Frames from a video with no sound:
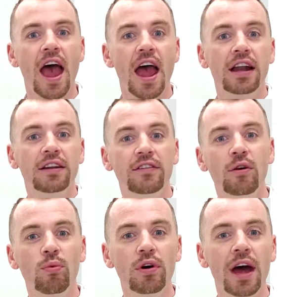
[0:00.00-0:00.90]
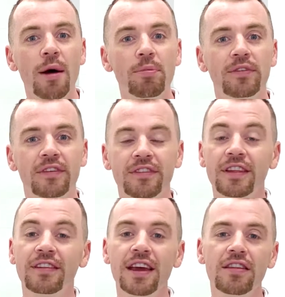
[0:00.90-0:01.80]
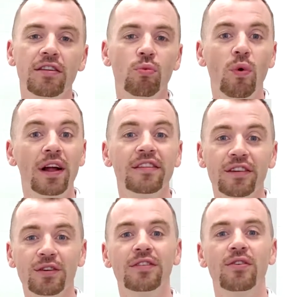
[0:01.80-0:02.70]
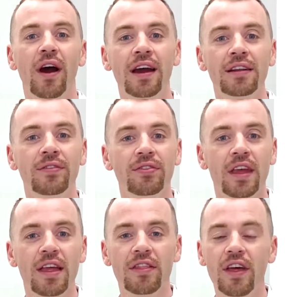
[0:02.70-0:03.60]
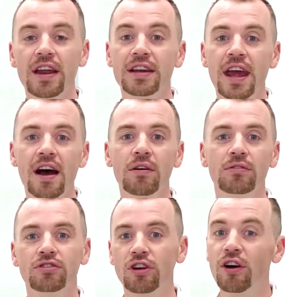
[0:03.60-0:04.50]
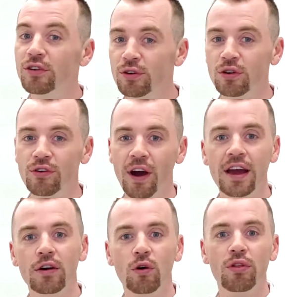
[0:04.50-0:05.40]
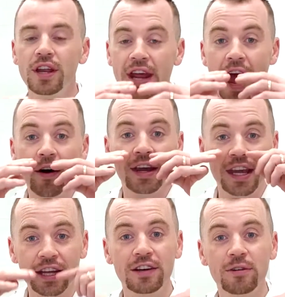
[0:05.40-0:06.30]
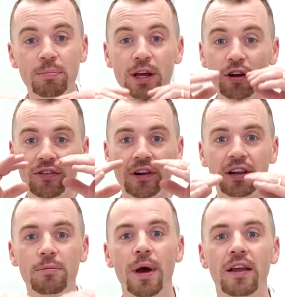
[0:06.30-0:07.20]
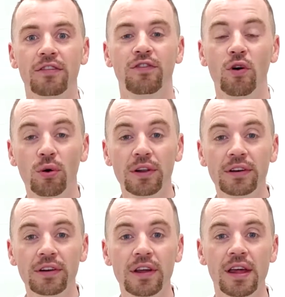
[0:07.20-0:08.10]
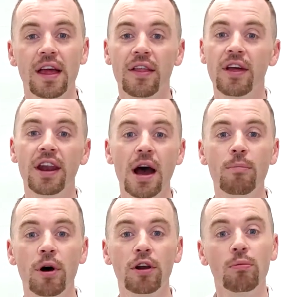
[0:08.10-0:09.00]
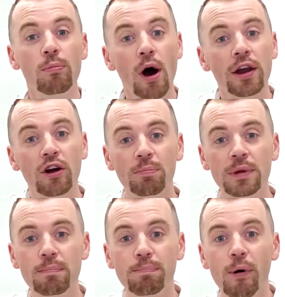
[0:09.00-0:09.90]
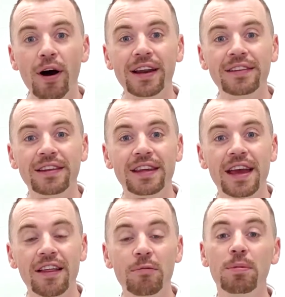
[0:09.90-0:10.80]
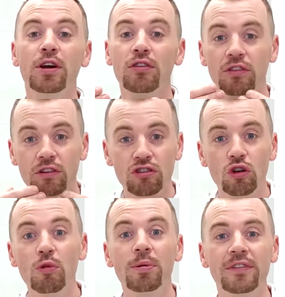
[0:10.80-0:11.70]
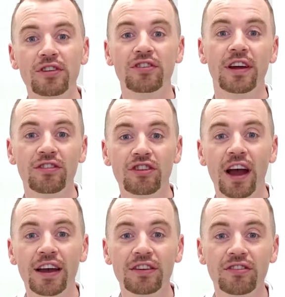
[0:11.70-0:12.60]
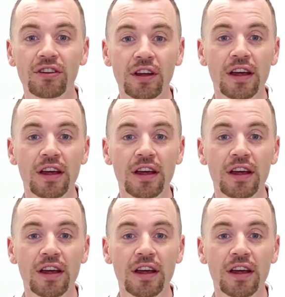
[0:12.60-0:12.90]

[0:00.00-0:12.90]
And so what happens is the teeth once looked great, they now don't look great, or they're now hidden because the lip has fallen. They now might not be biting together because the jaw position has changed.